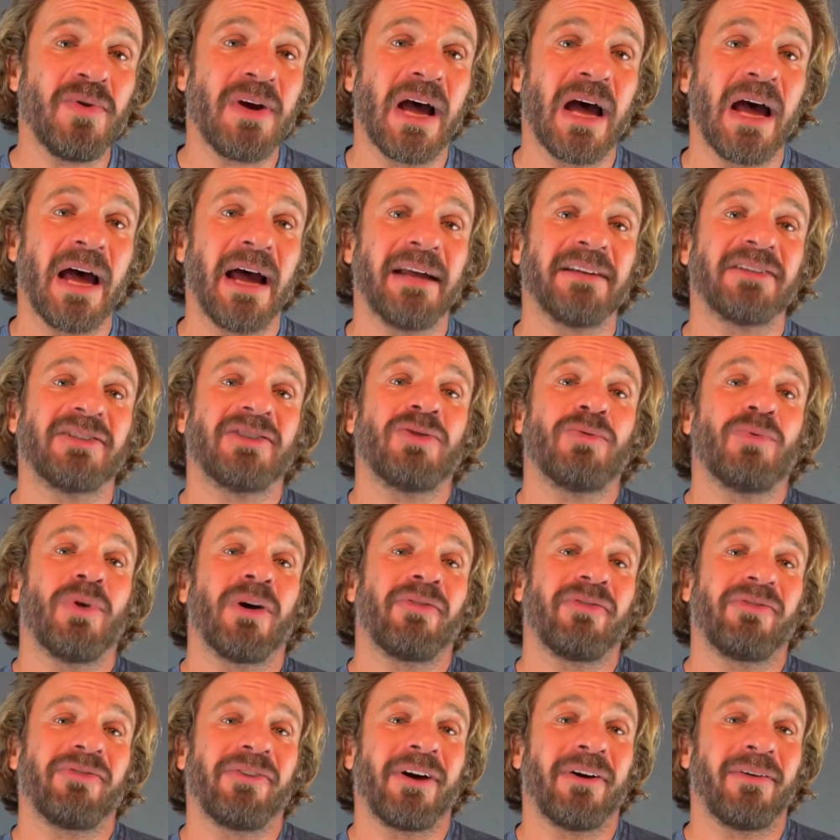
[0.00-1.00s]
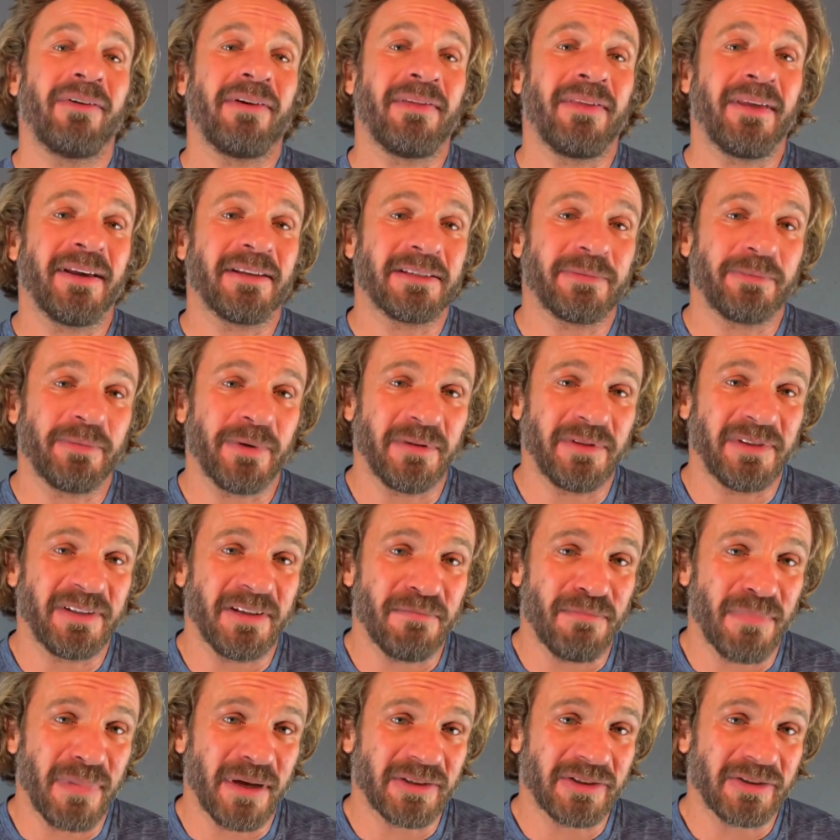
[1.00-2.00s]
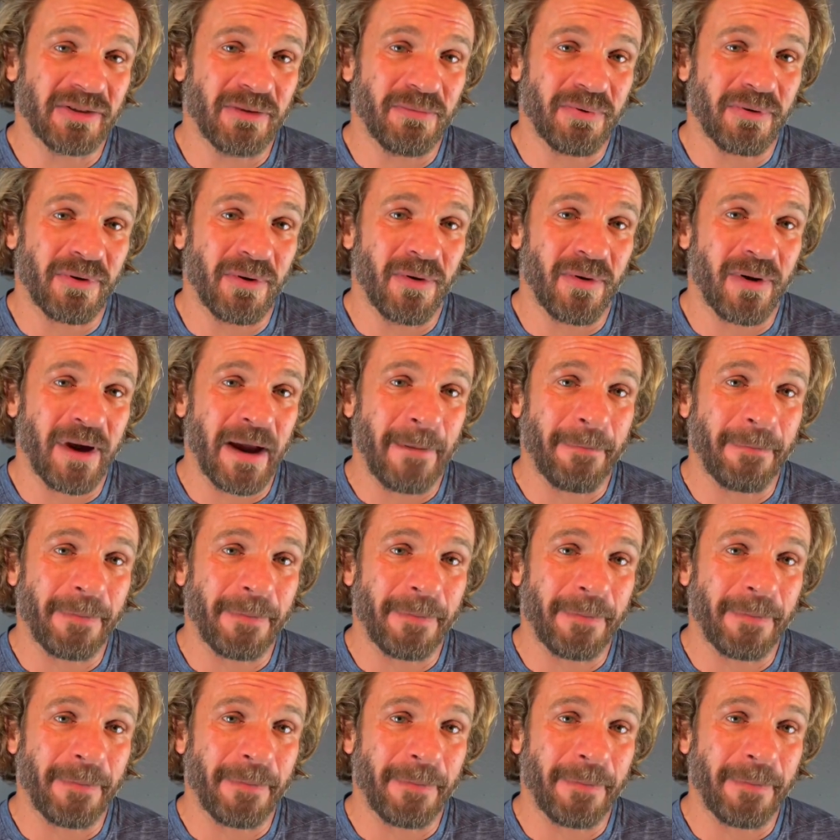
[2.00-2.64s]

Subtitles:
guys who are following the Explosive Muscle Program,